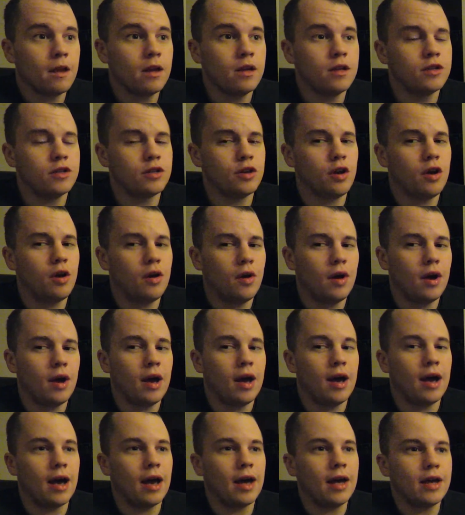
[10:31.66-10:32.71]
so
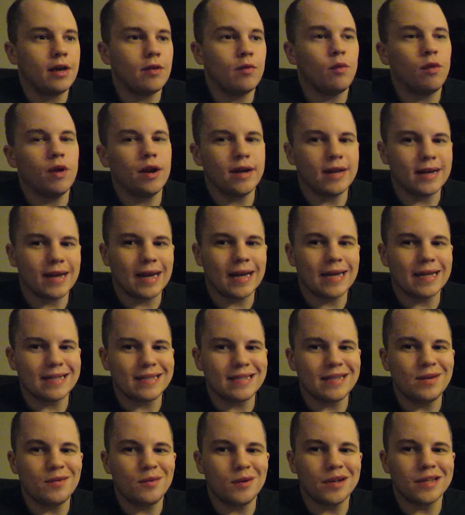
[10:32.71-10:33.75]
I want to kind of
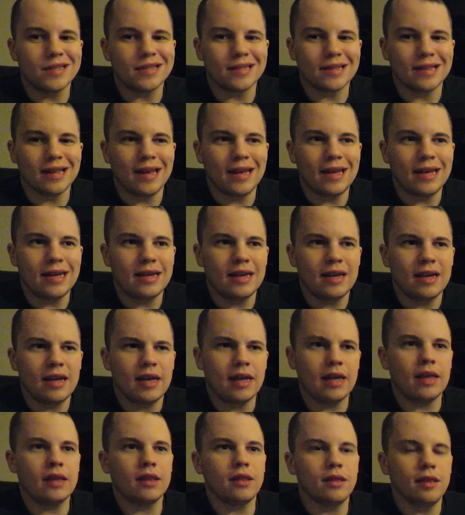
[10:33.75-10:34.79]
see what it's like.
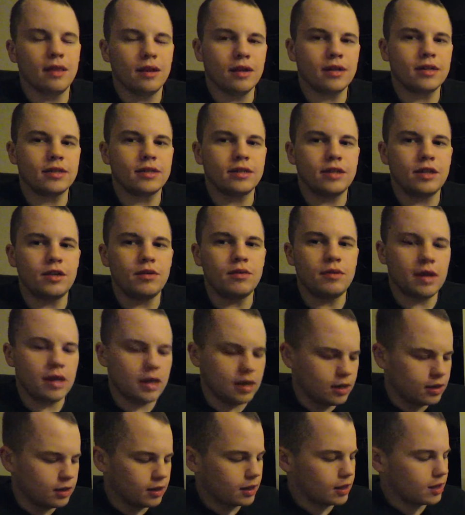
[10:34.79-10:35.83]
It looks
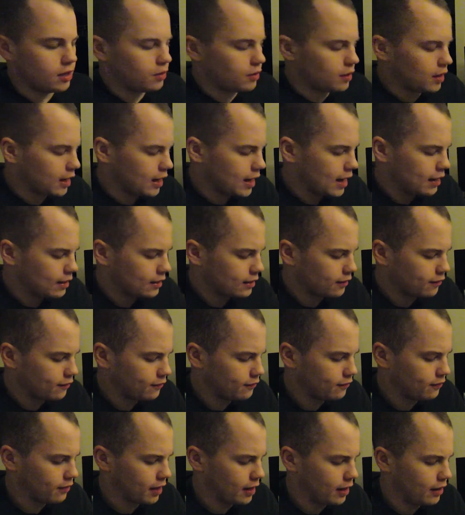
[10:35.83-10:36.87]
unique, like you kind of have to
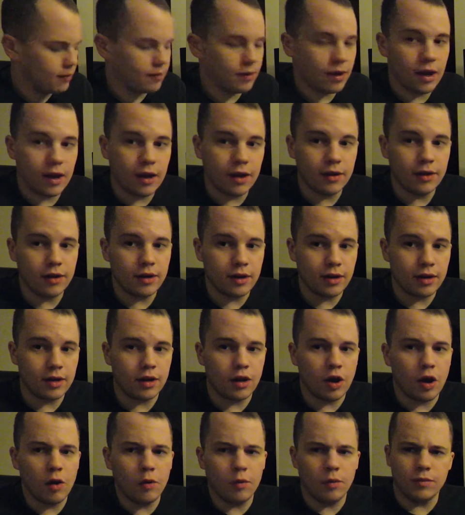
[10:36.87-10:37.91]
fly around and
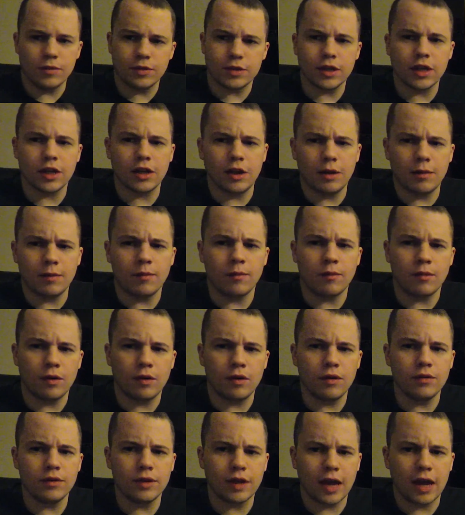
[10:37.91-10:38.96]
almost like an open
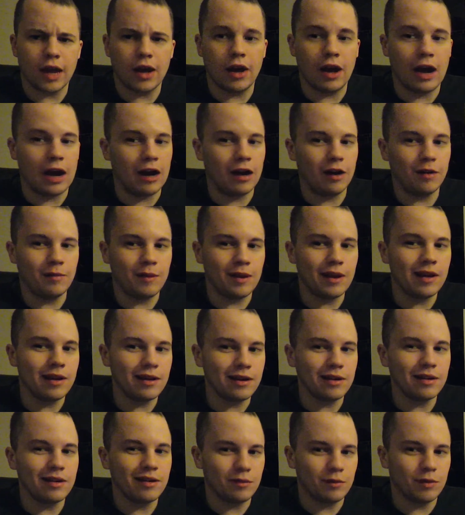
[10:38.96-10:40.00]
world kind of Iron
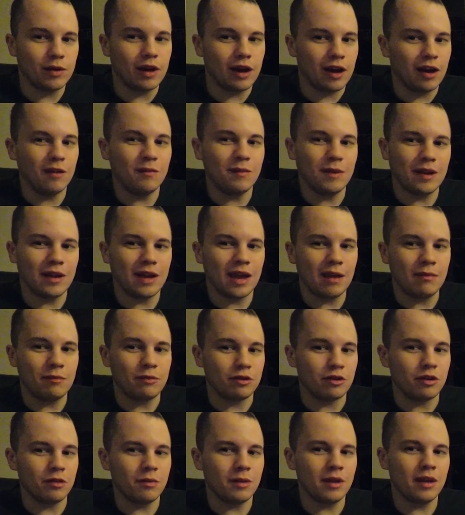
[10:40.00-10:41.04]
Man, what Iron Man game
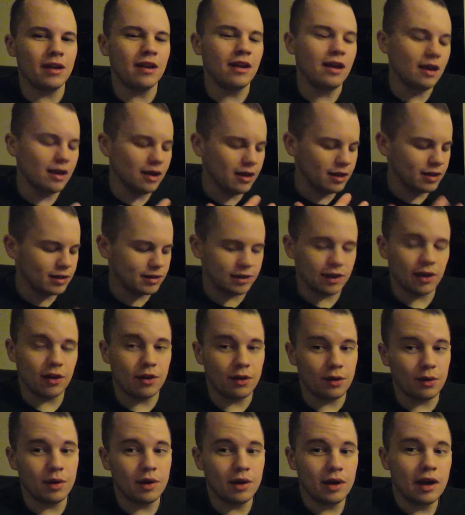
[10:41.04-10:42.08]
should have been.
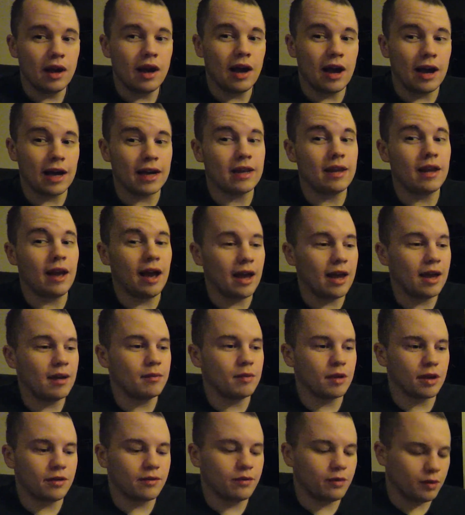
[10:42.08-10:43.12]
So I am
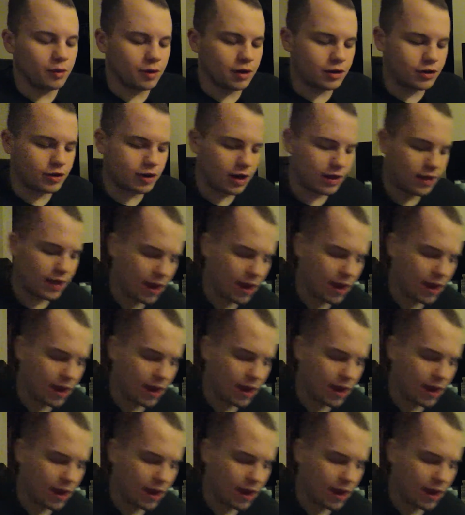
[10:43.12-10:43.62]
looking forward to trying